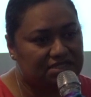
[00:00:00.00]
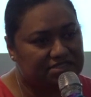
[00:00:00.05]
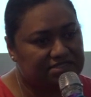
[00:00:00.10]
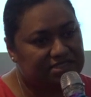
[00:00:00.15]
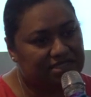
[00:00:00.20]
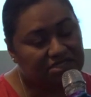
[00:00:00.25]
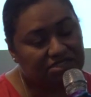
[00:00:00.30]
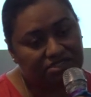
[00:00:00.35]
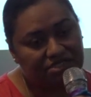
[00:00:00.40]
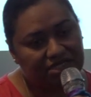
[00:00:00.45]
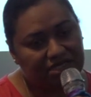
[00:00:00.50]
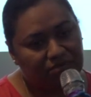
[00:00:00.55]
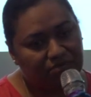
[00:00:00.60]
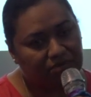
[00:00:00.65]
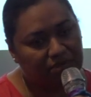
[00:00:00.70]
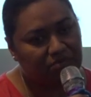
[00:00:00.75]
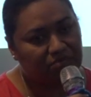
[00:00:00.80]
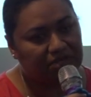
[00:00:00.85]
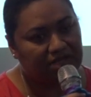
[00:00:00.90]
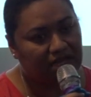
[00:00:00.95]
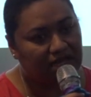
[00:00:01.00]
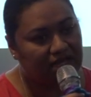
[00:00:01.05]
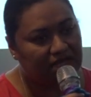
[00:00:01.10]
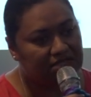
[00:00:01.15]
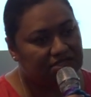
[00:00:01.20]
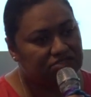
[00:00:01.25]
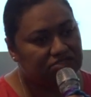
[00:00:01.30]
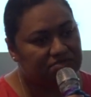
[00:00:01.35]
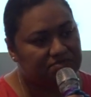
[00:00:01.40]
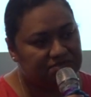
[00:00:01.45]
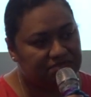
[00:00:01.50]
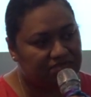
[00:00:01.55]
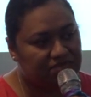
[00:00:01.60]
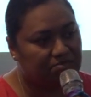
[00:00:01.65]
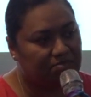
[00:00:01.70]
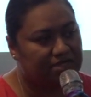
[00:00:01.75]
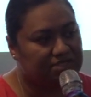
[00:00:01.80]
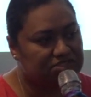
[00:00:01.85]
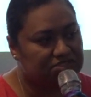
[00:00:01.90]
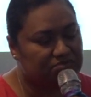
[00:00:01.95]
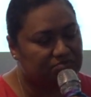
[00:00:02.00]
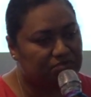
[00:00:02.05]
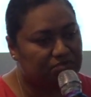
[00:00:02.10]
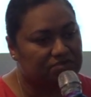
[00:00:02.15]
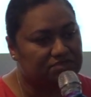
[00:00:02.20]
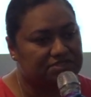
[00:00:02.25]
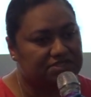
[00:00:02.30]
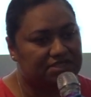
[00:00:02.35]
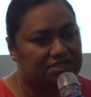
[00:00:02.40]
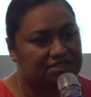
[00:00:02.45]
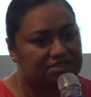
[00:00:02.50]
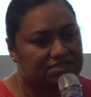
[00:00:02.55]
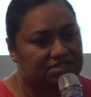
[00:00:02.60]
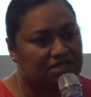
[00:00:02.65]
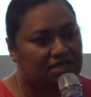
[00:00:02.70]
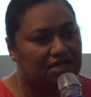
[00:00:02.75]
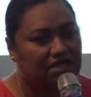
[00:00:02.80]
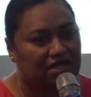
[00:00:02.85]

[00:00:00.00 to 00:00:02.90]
essentially where we are in terms of the budget process.